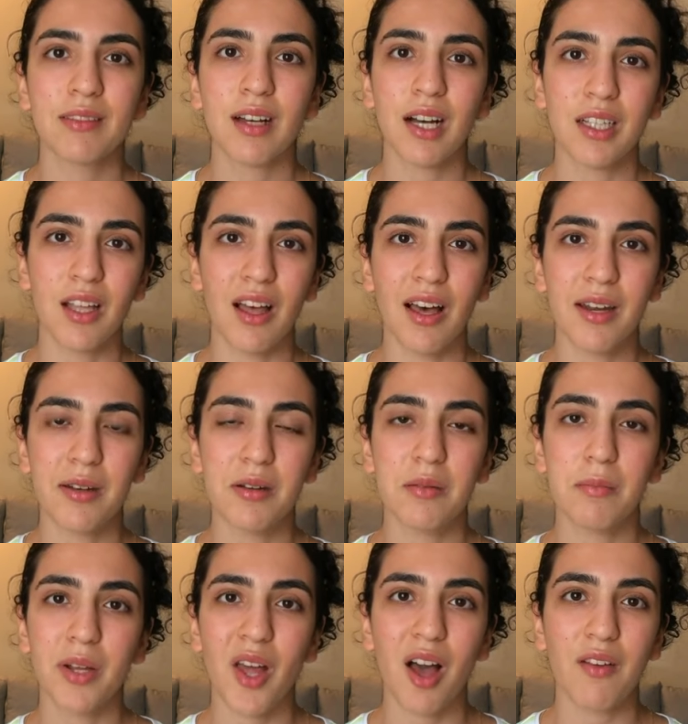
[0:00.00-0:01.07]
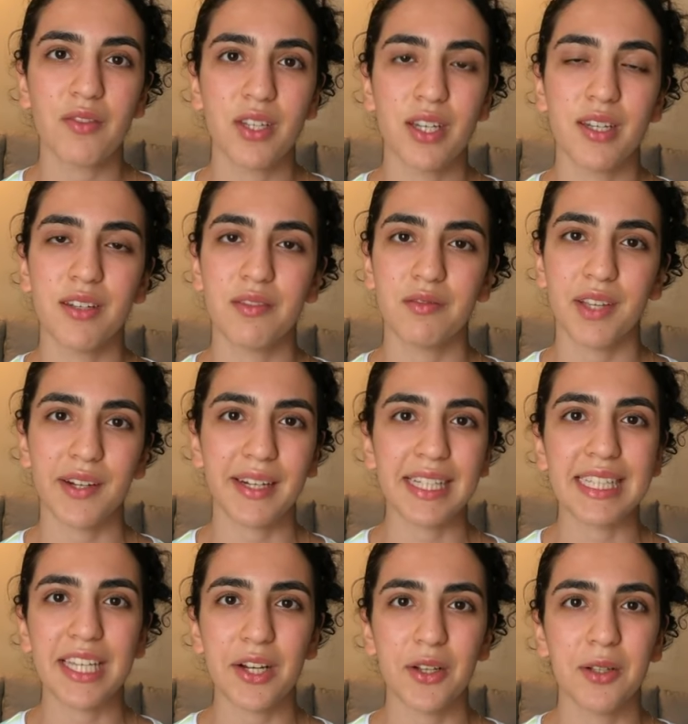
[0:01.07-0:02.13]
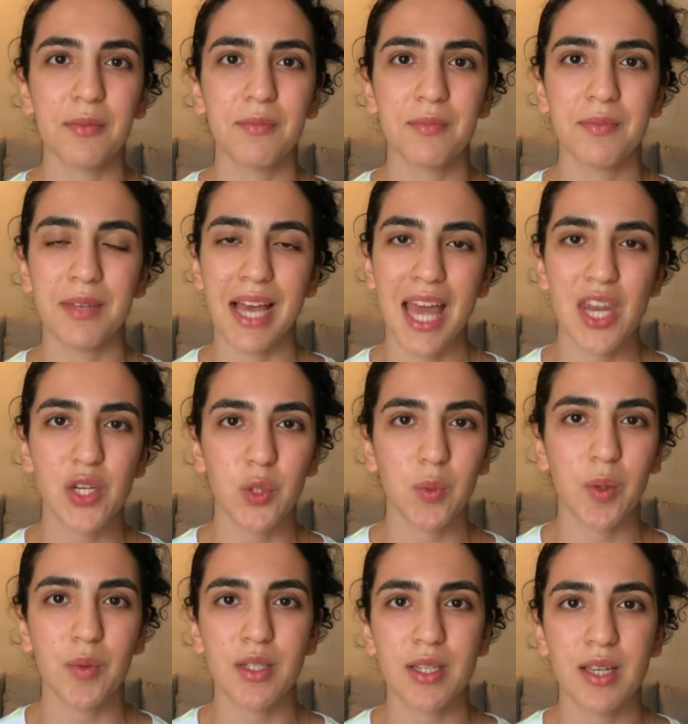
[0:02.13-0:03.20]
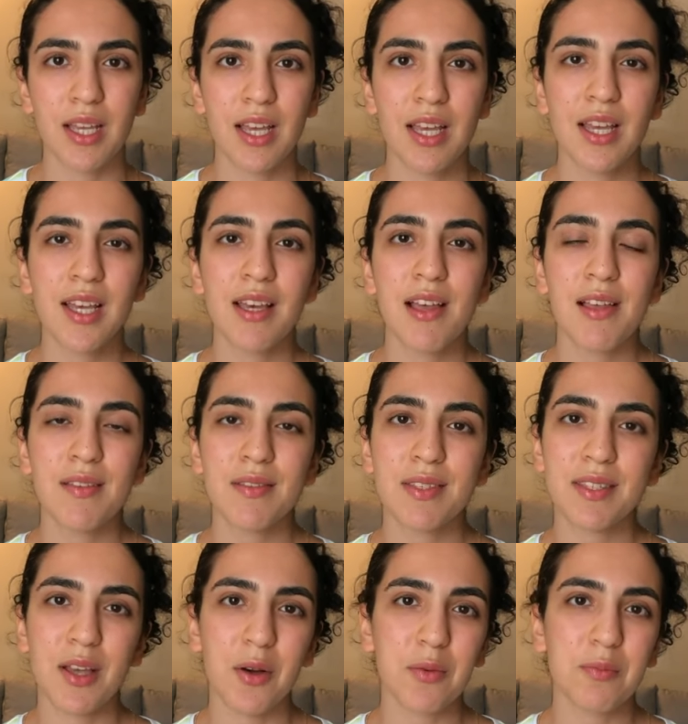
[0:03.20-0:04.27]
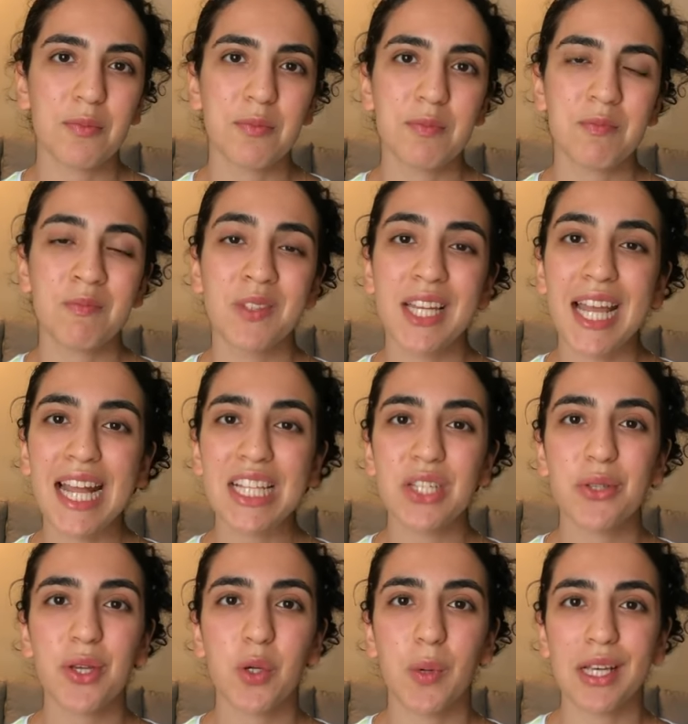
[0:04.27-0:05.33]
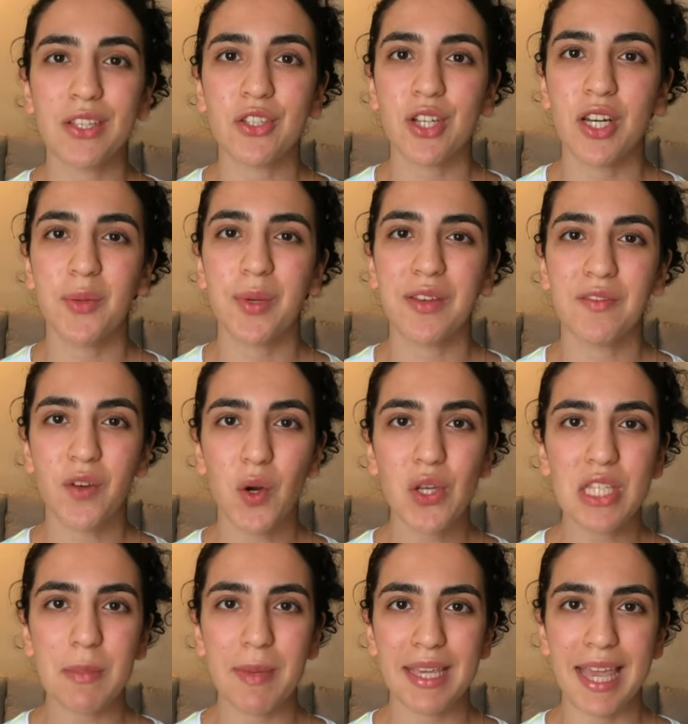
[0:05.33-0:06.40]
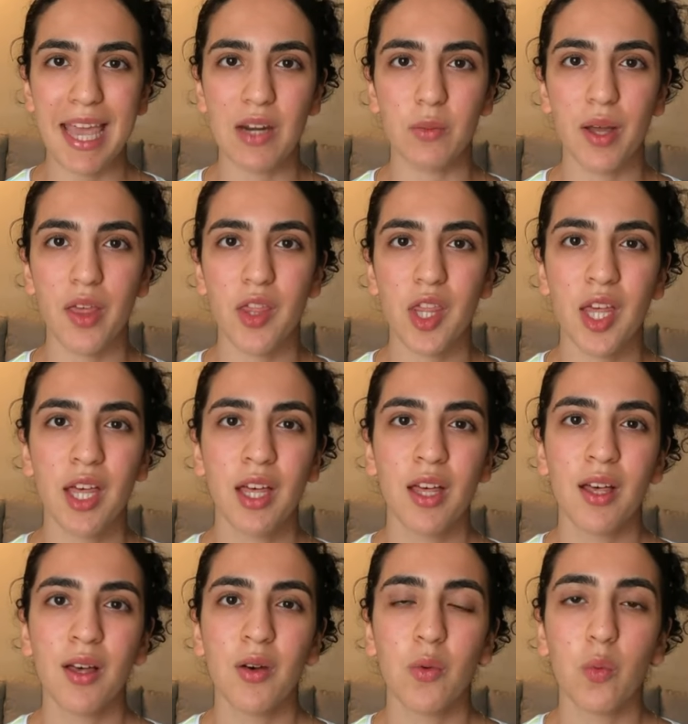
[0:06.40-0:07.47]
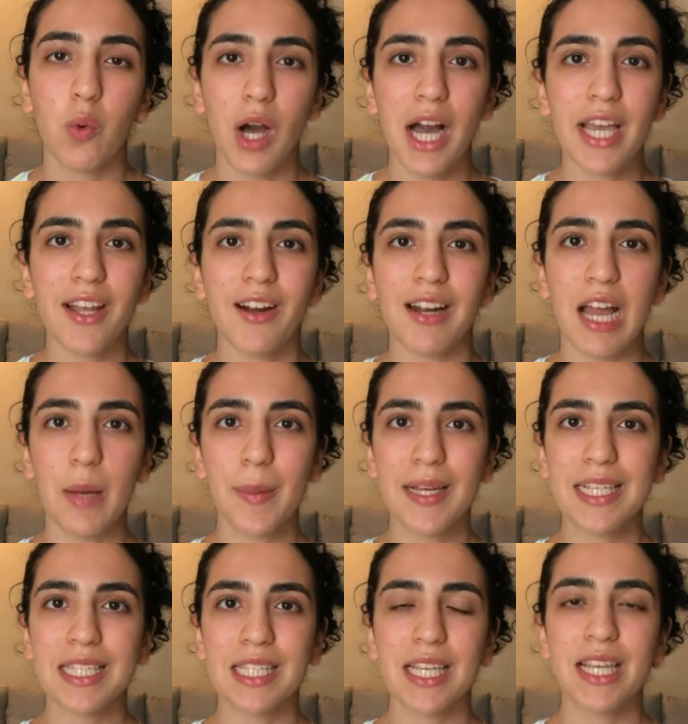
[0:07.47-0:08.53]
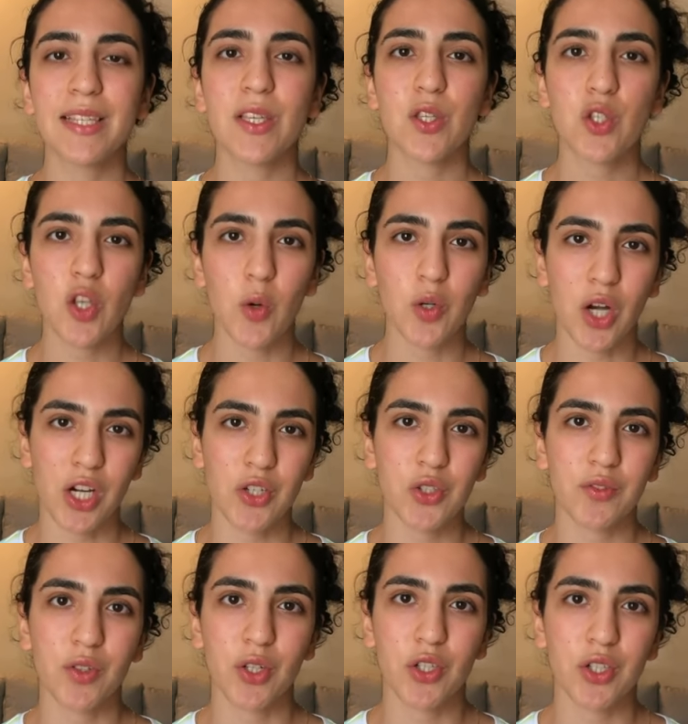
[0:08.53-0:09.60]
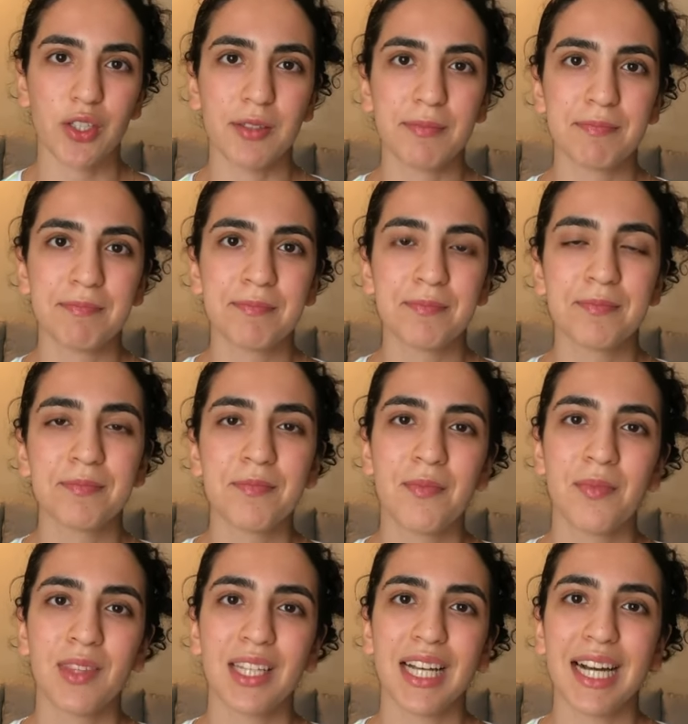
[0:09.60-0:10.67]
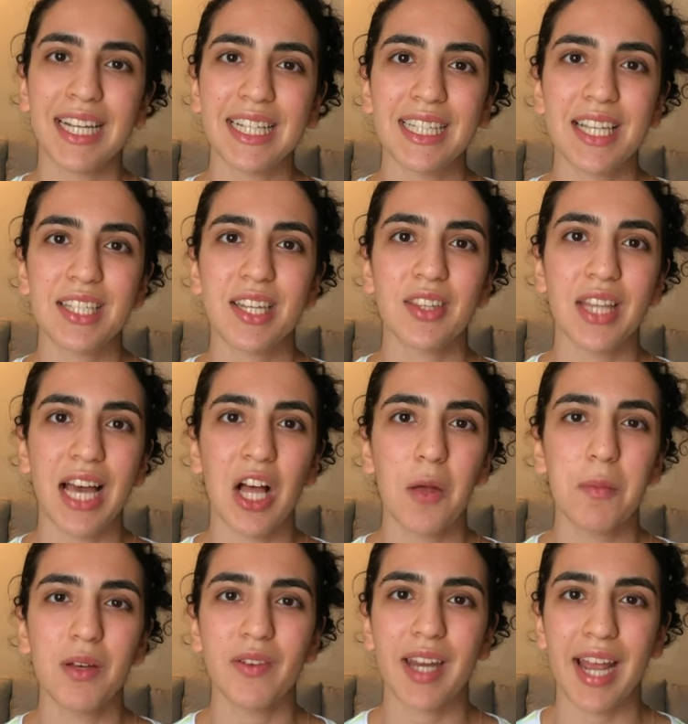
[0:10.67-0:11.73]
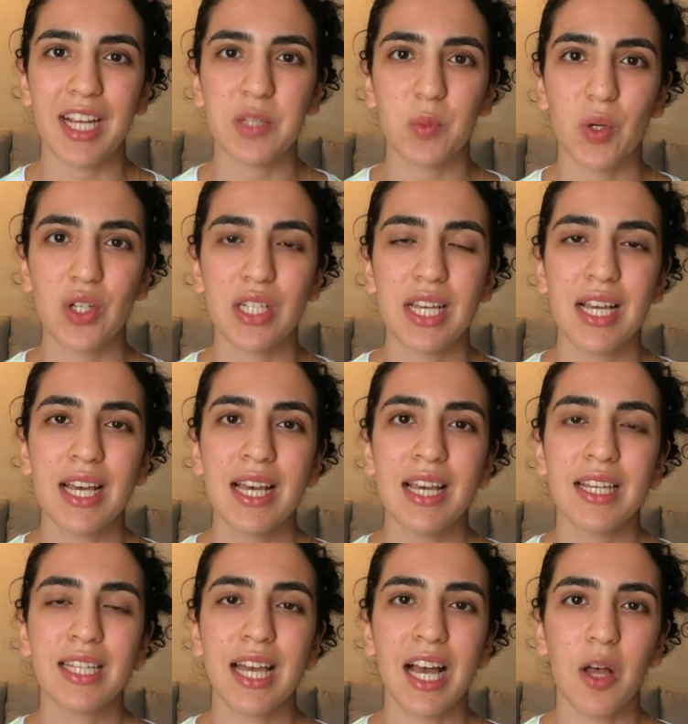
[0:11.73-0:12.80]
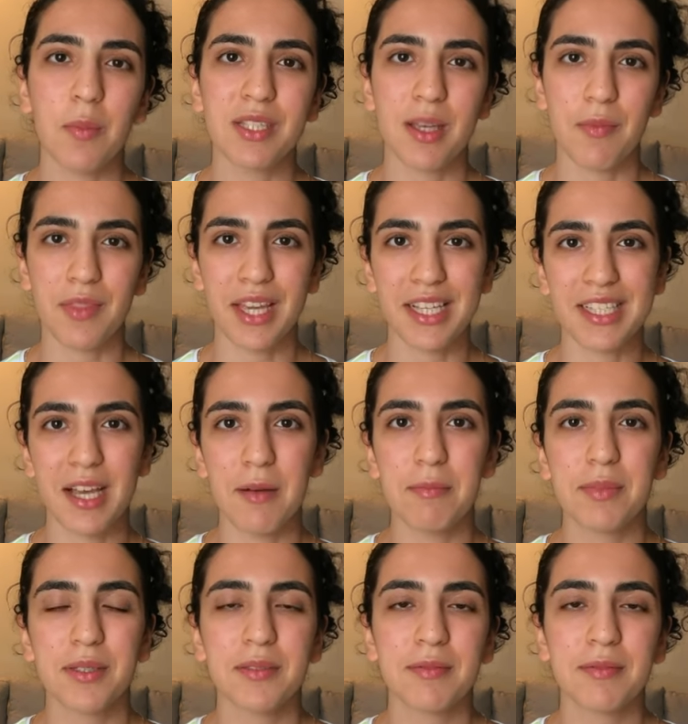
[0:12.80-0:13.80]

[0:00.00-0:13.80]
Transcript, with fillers: A lot, but often very little," end quote. So, to answer the question we first began with, why are M S Cs so controversial? I enlisted the help of an expert to help sum things up.